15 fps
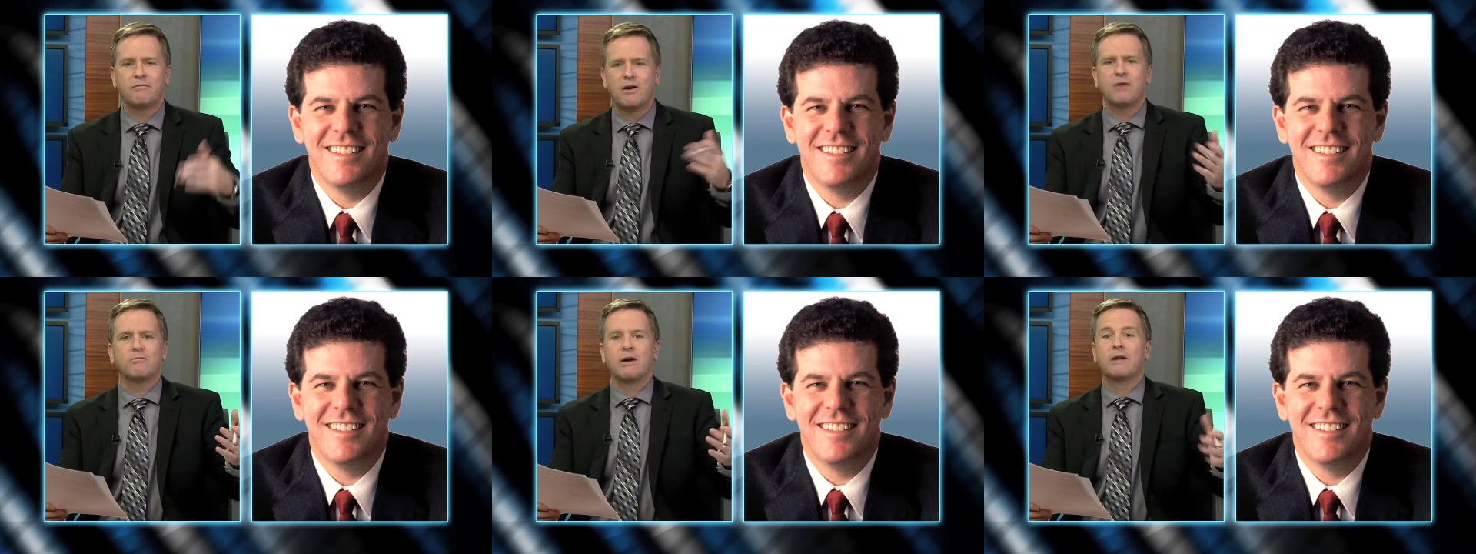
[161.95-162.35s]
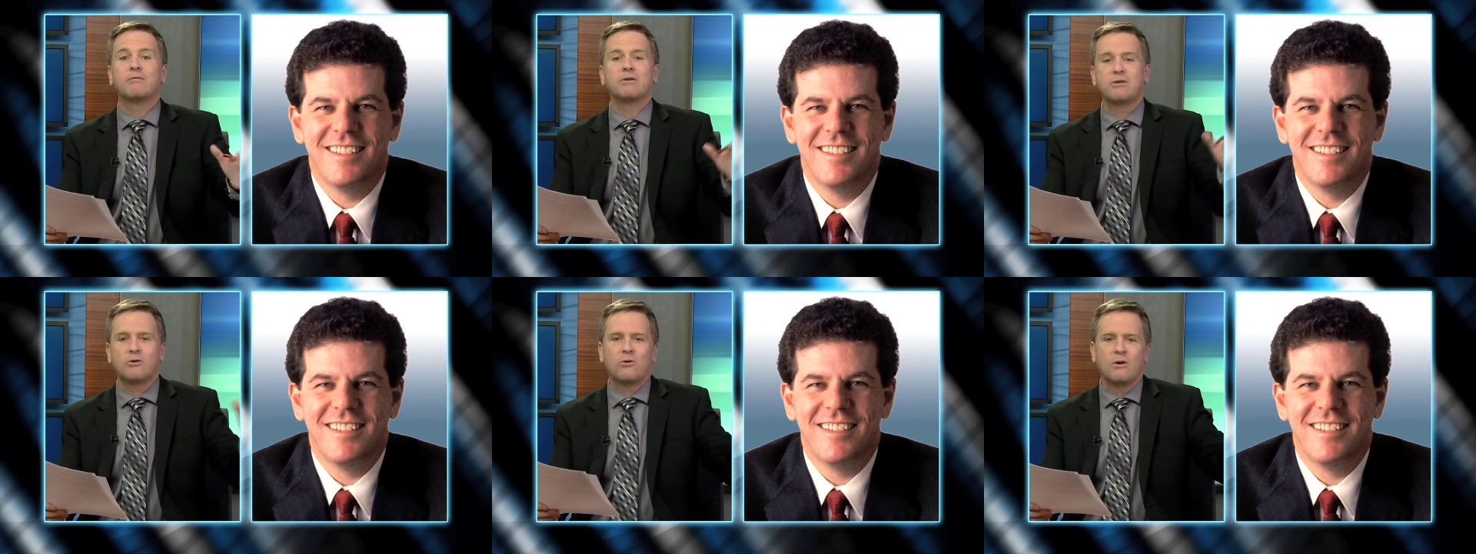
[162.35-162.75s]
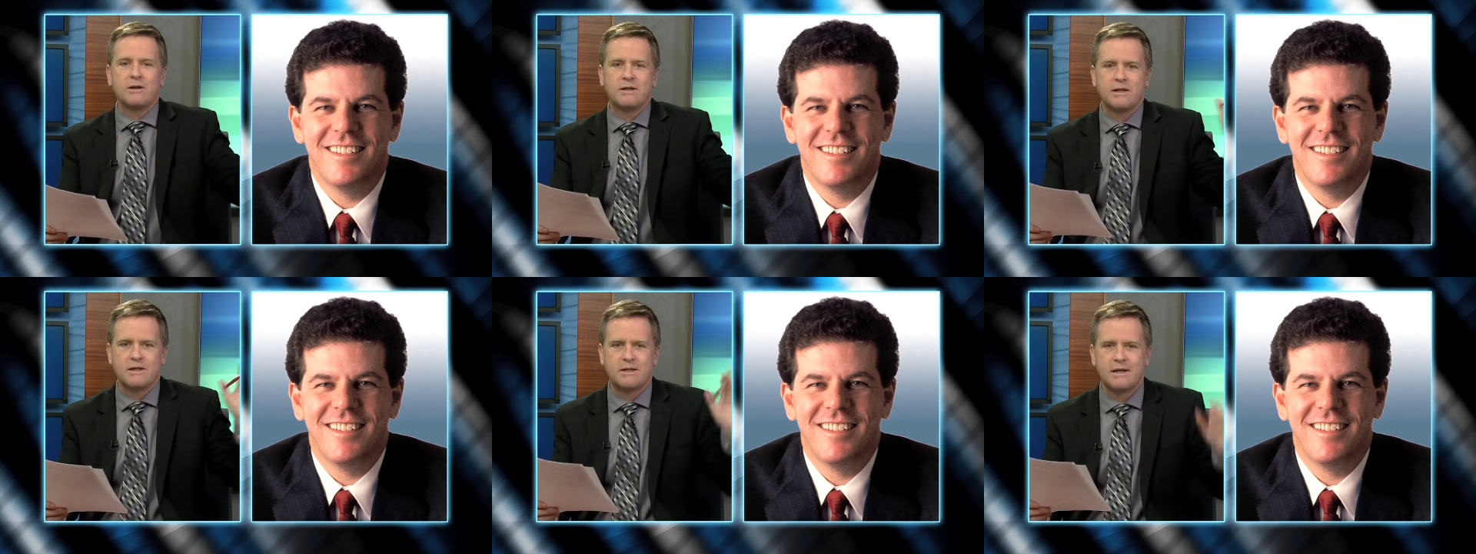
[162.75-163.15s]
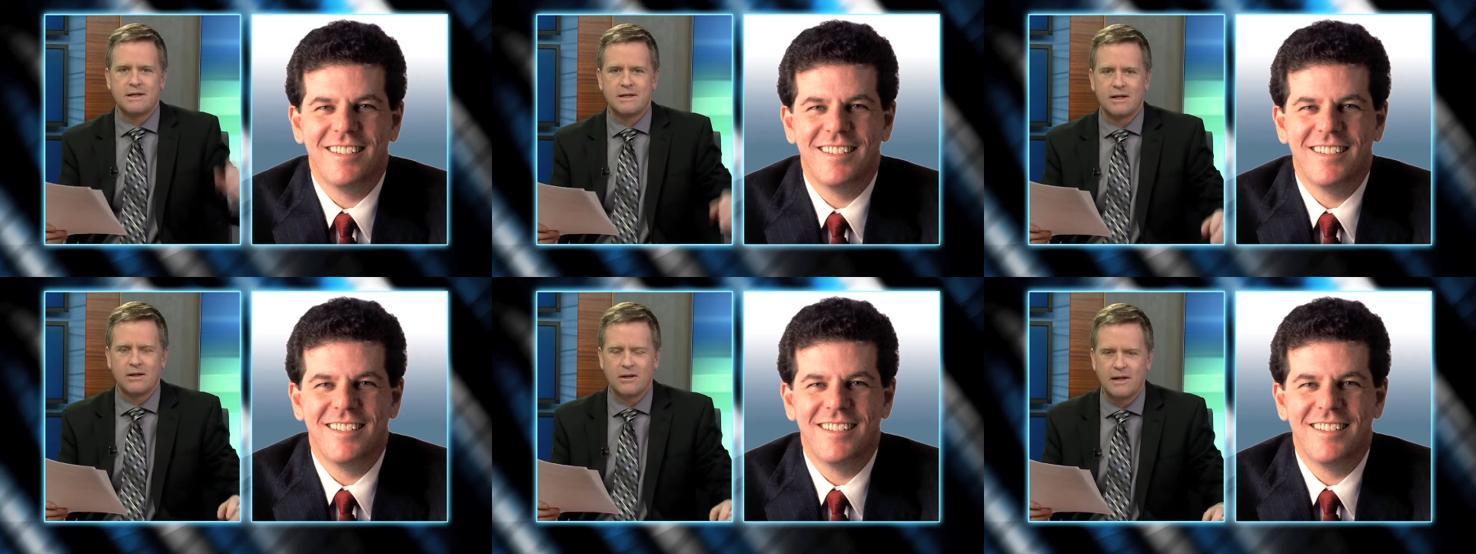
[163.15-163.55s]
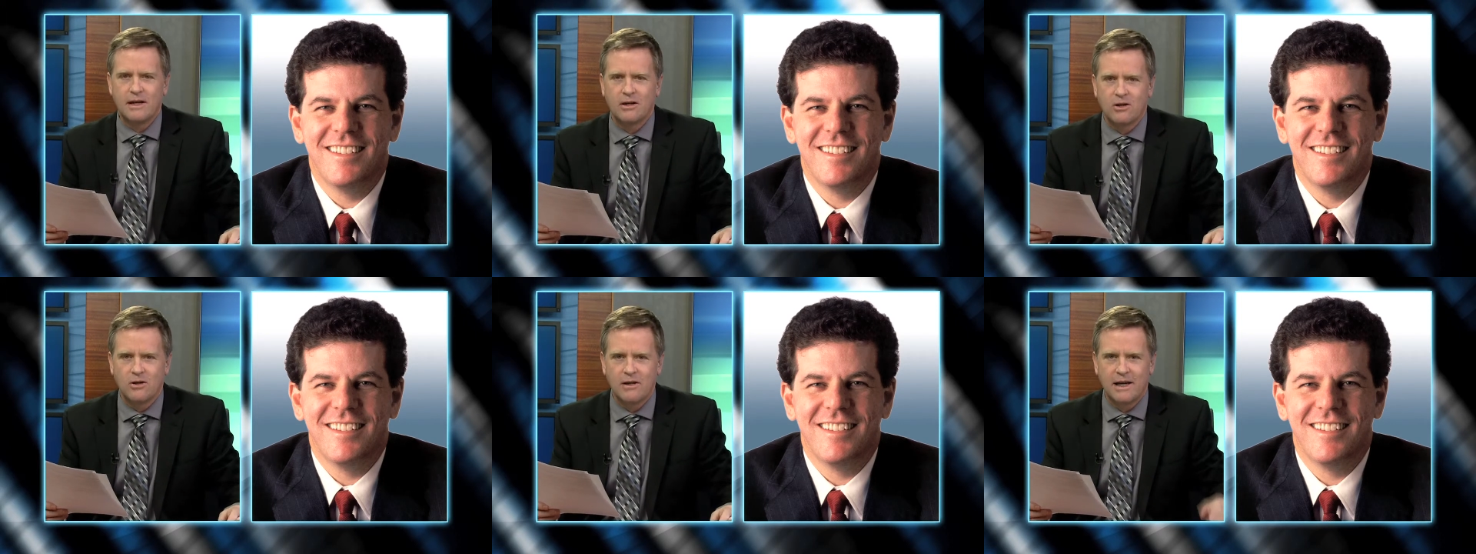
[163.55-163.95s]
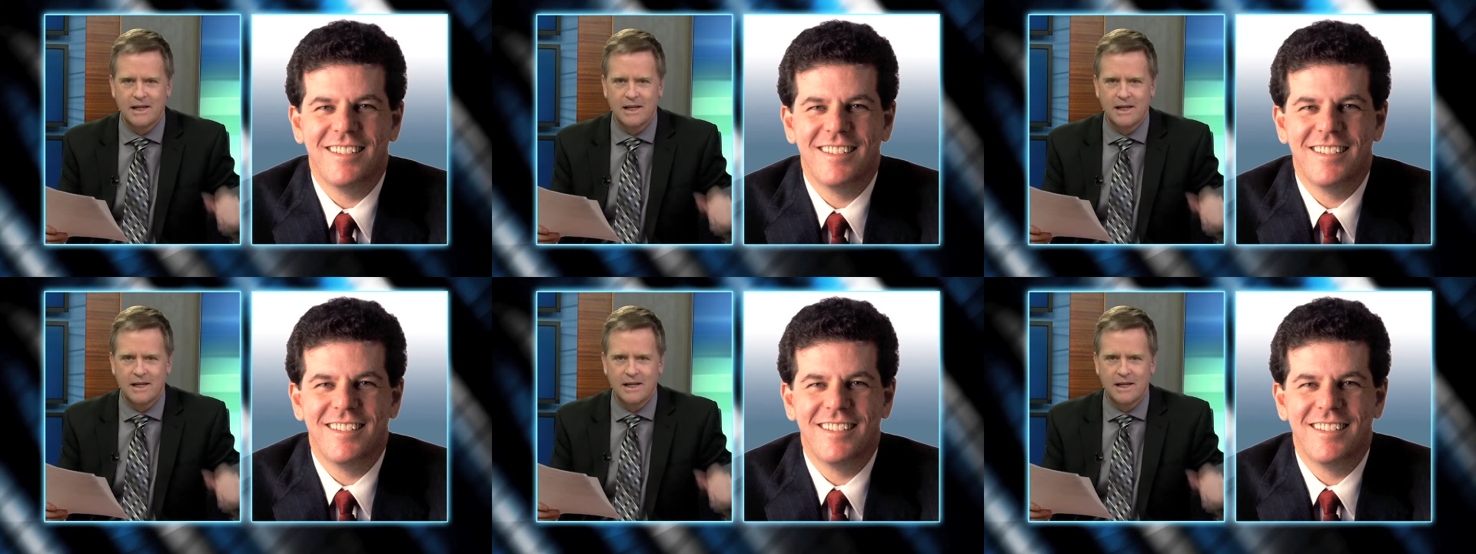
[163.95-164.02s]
Speaker 1: Front running, which of course is, is illegal,